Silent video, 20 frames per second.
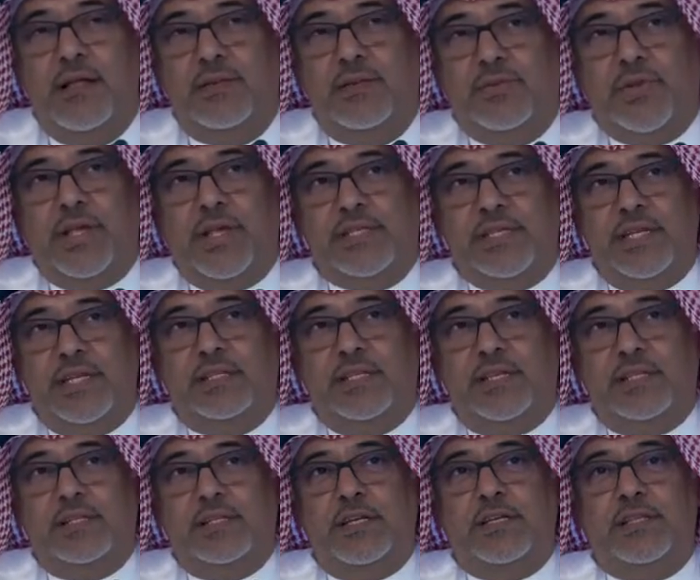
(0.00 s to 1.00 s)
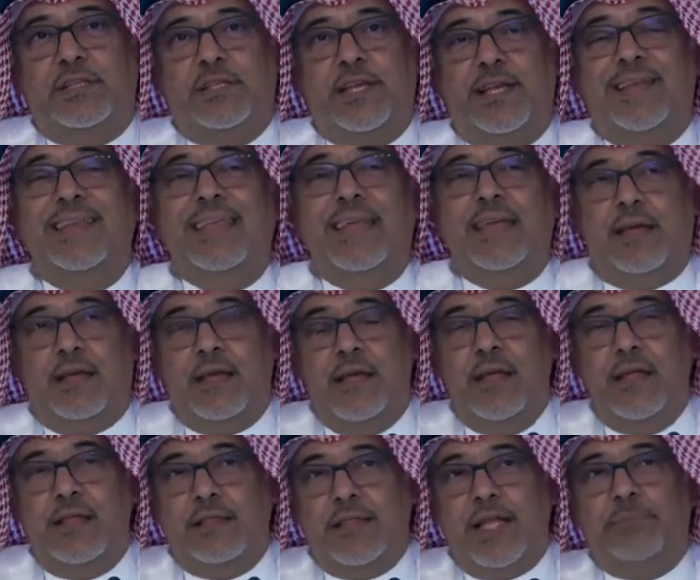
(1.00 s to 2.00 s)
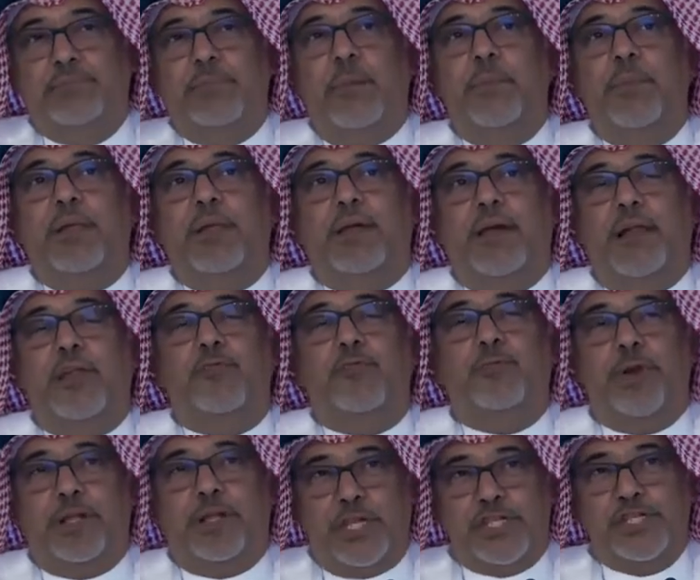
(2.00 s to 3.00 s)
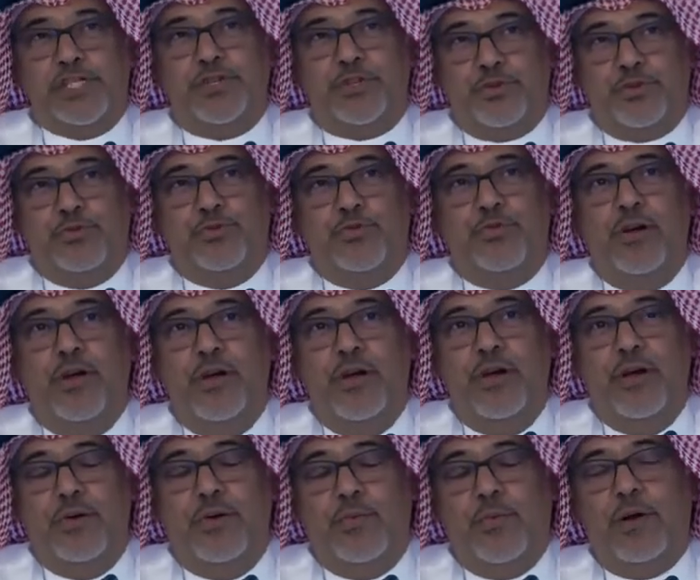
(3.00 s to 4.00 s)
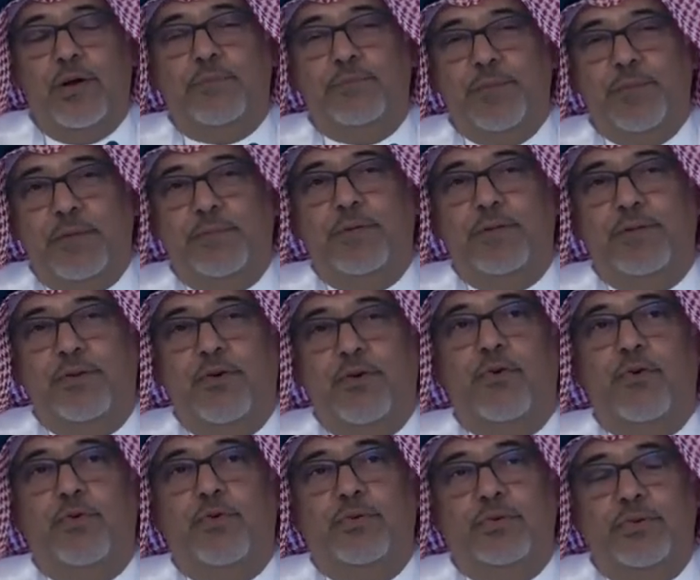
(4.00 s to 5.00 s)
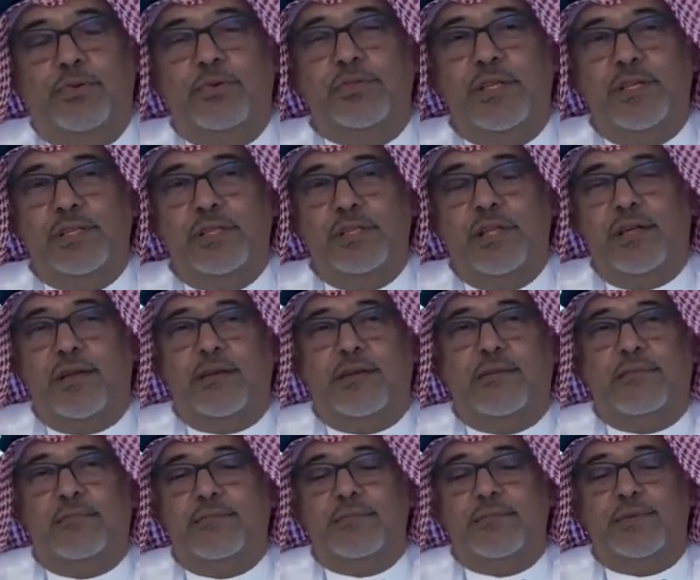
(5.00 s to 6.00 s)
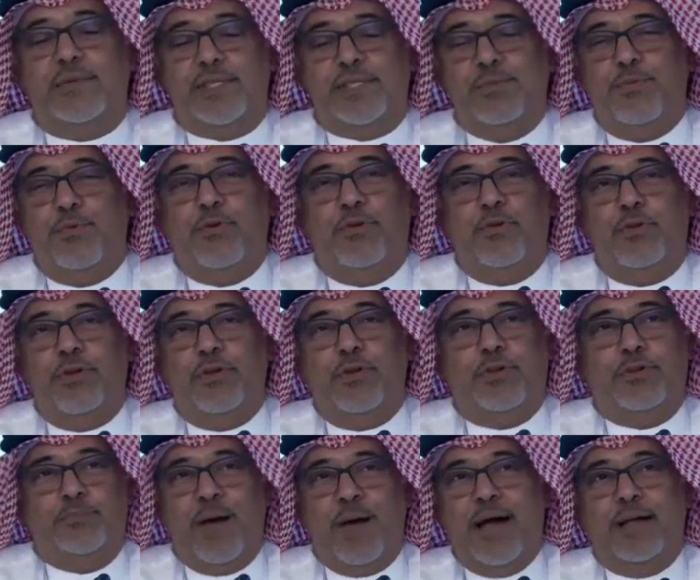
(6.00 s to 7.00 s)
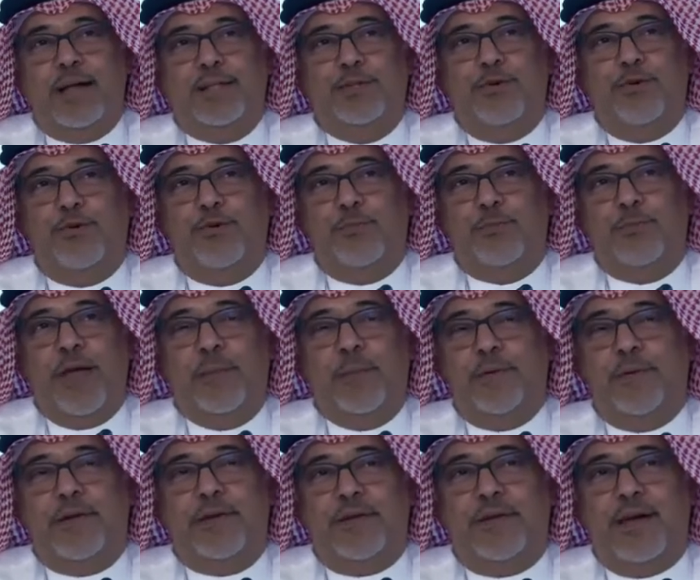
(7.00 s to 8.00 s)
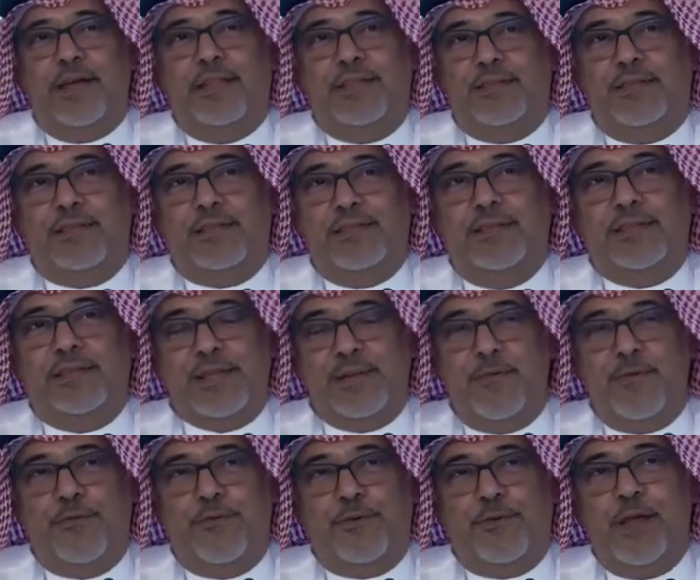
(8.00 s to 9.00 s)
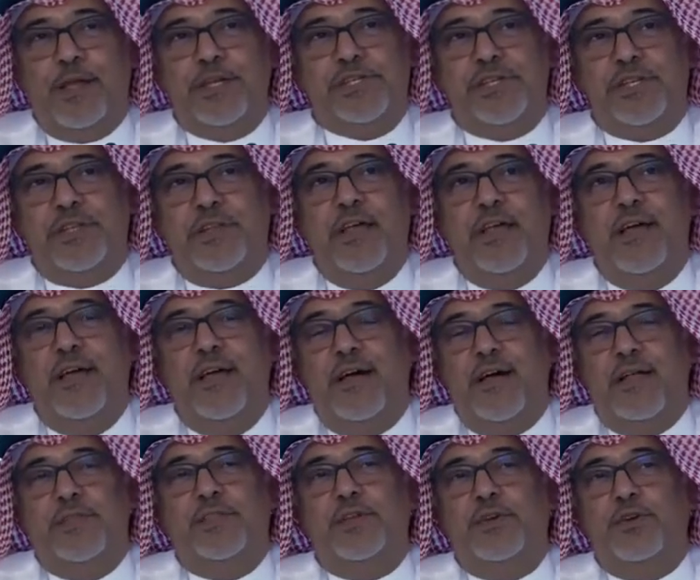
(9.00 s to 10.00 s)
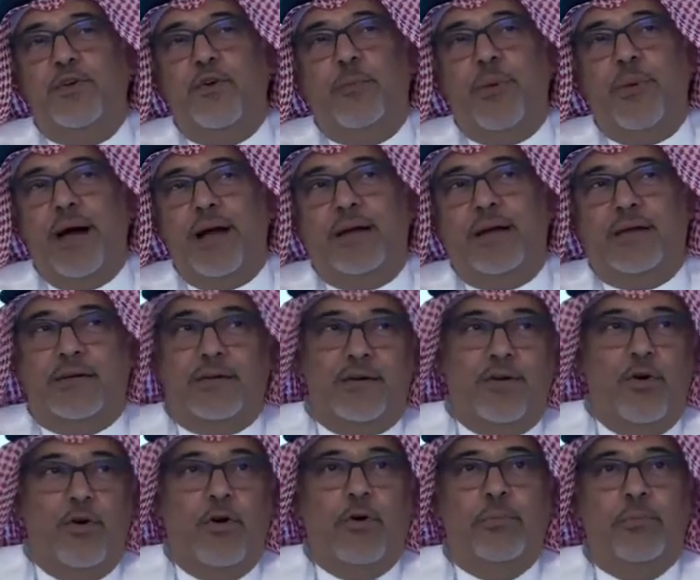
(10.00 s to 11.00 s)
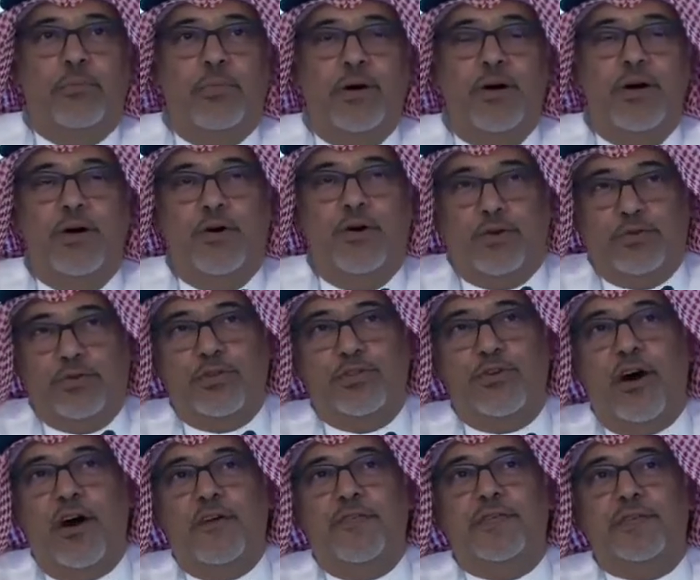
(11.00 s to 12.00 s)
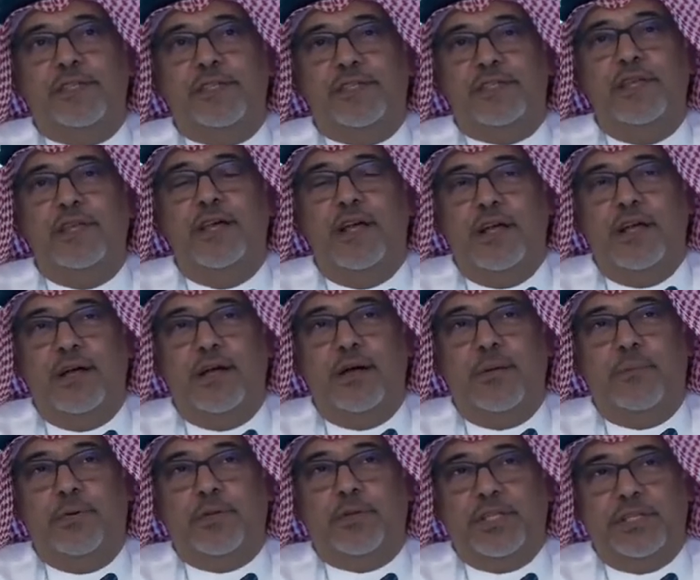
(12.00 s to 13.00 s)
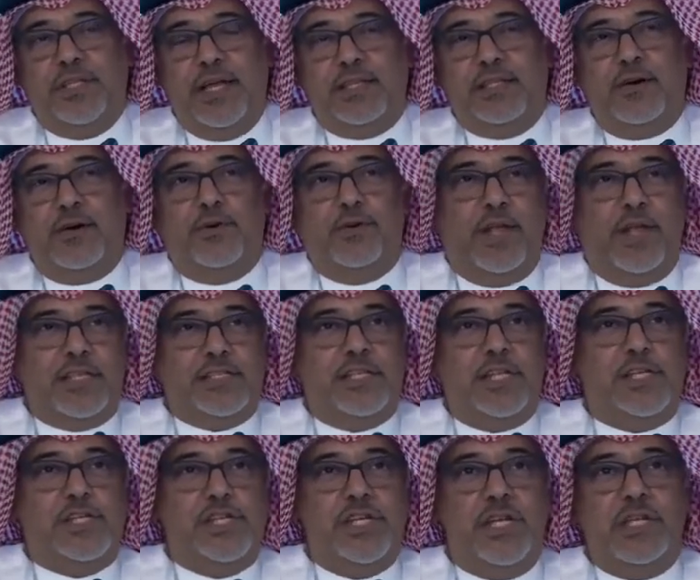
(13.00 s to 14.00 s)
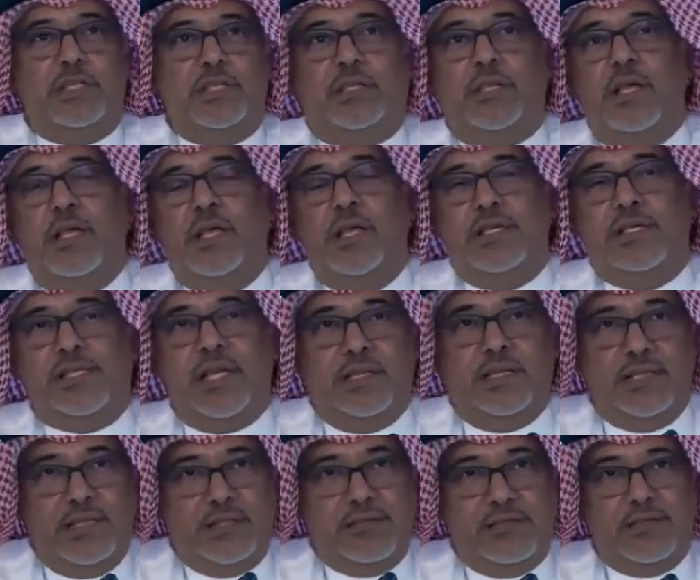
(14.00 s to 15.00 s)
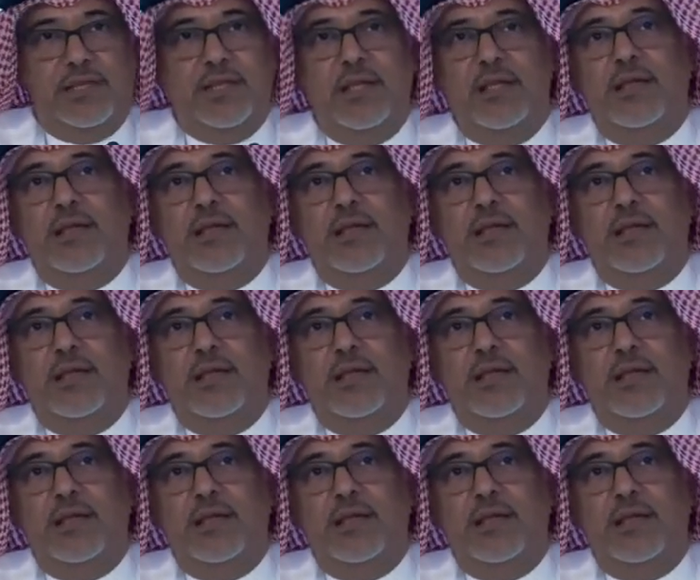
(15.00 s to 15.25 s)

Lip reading: tracing technique that public health practitioners do, where people go using their small notepad or paper, write some information, and then go back home or to the office, put the data on Excel sheet, send it,